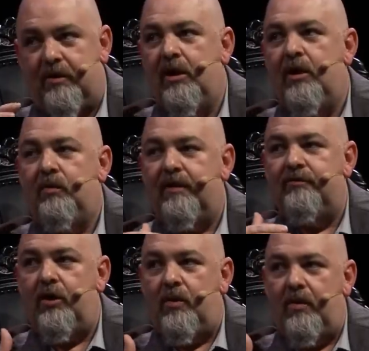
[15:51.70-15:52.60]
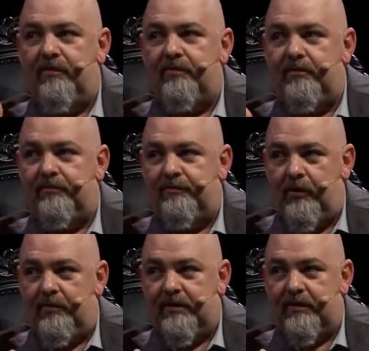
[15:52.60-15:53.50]
was that time when he tried to tell
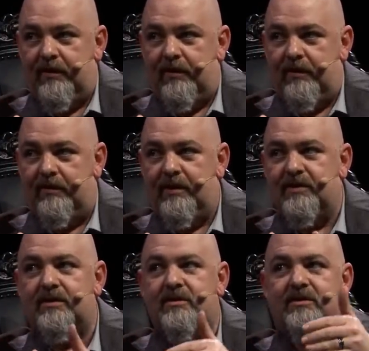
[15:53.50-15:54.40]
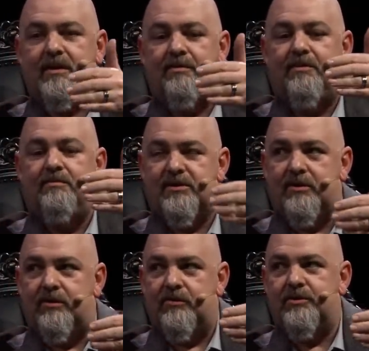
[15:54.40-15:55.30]
an atheist that one dose
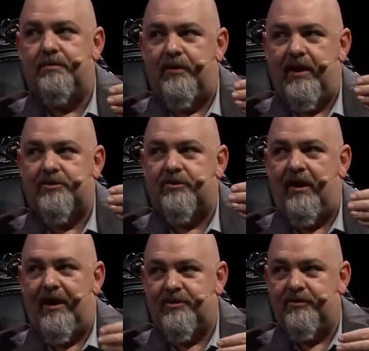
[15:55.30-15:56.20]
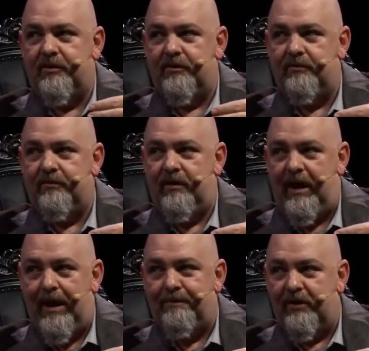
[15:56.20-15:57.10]
of mushrooms was enough to get people to
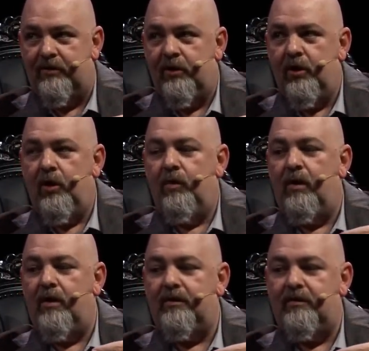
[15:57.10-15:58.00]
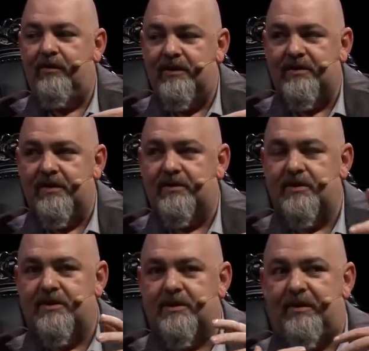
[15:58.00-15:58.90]
quit smoking, and
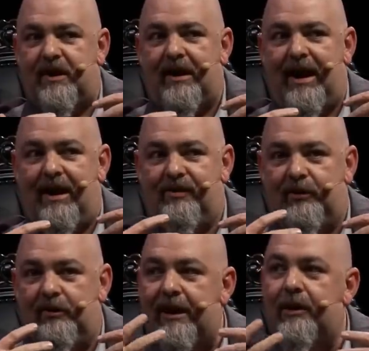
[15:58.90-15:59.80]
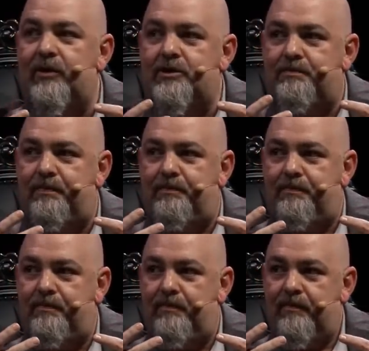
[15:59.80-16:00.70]
this was his evidence of a
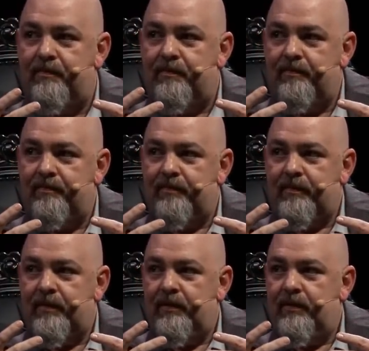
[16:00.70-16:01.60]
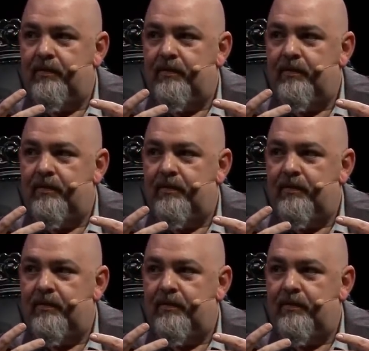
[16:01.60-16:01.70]
divine experience.